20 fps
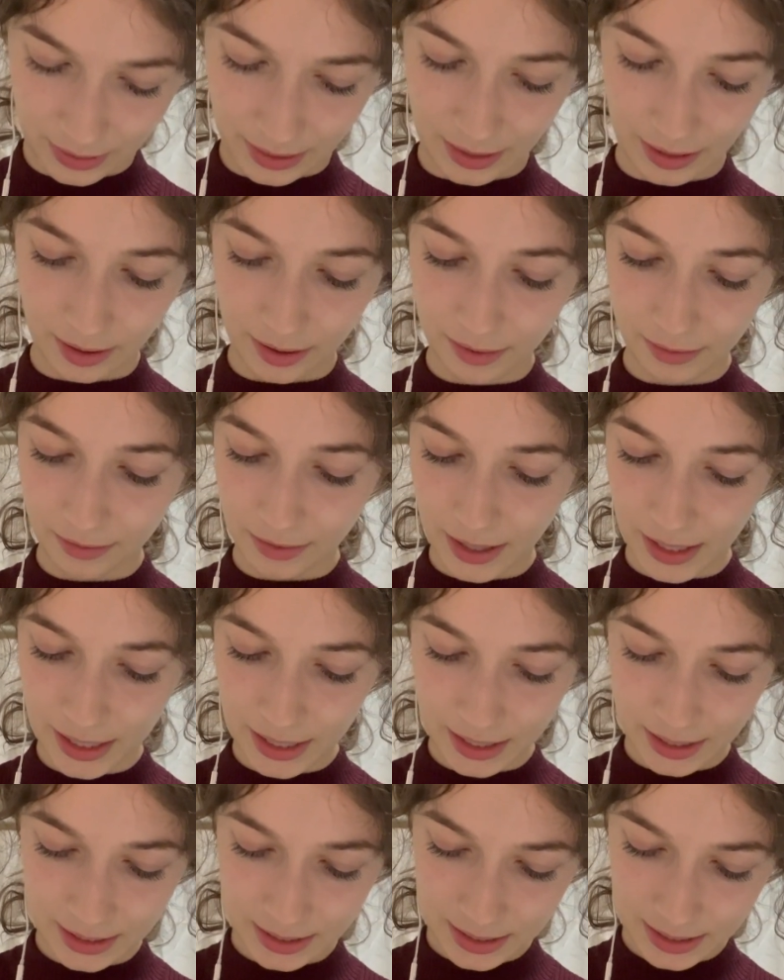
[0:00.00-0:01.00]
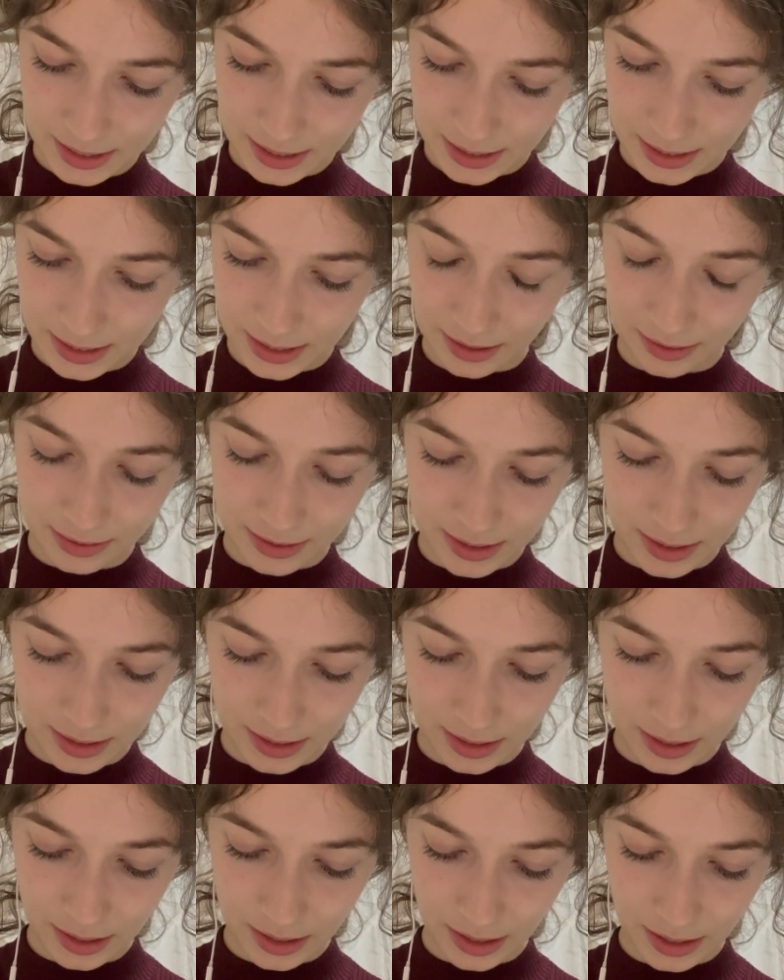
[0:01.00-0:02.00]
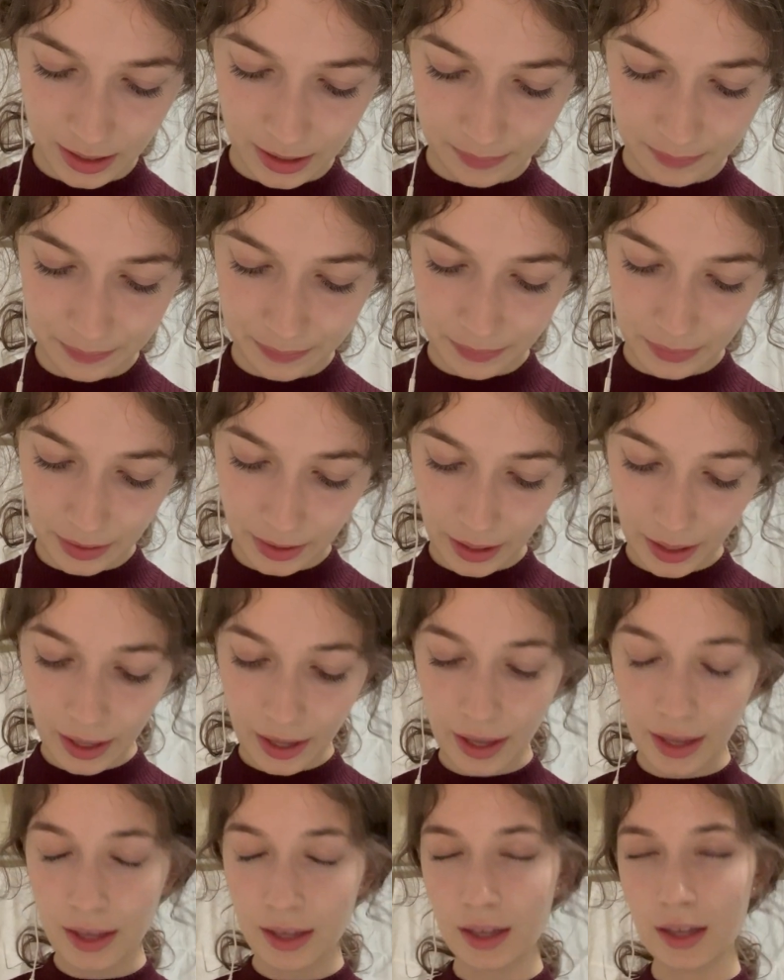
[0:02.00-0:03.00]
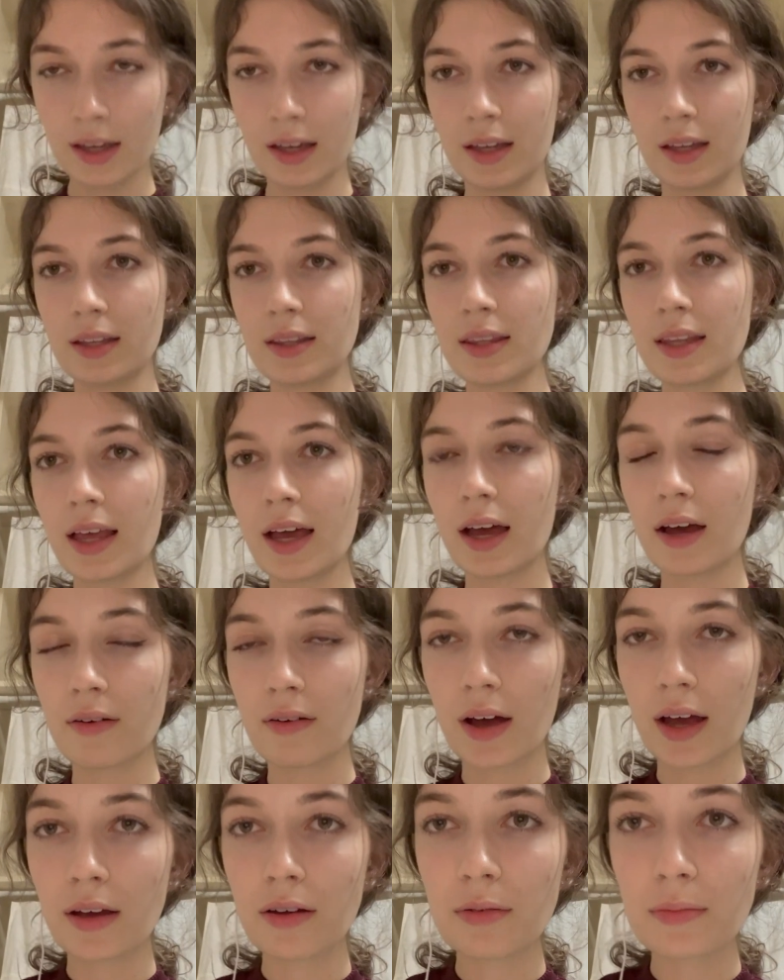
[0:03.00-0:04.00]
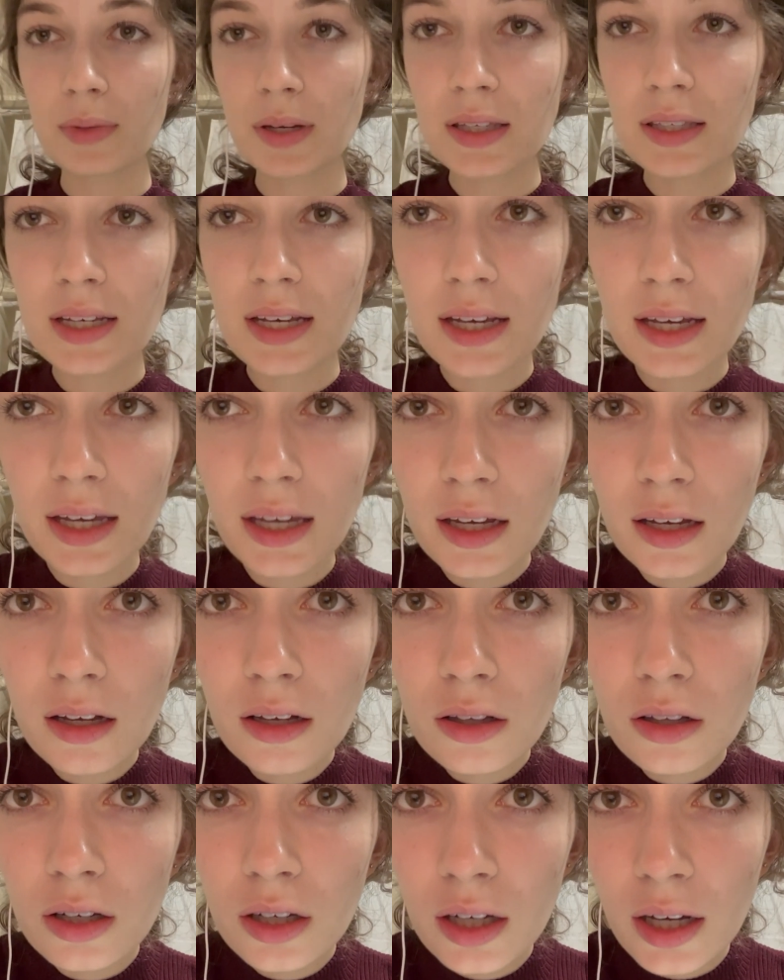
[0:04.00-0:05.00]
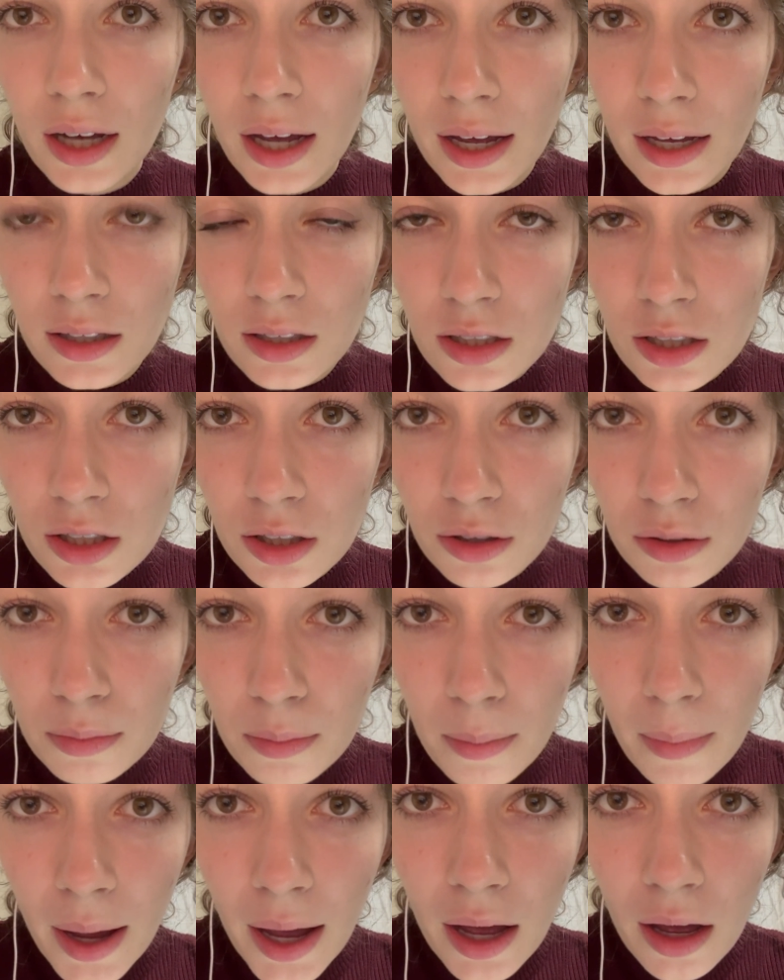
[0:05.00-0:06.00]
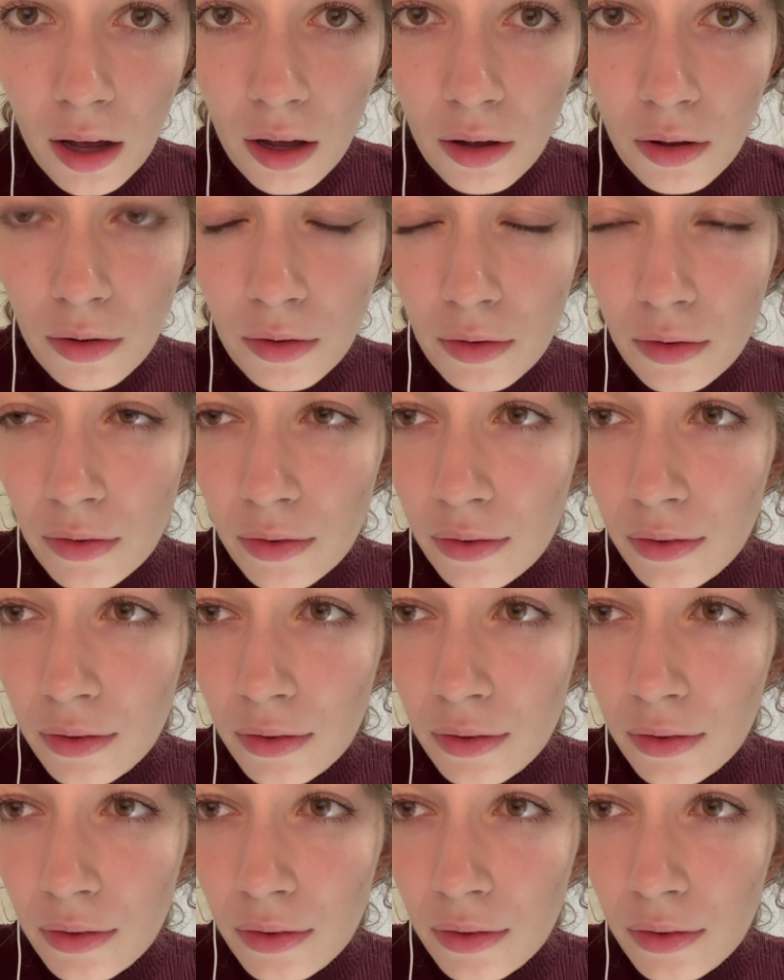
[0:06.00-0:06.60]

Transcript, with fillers: Alright, sounds good. Now I'll be taking a look at your mouth.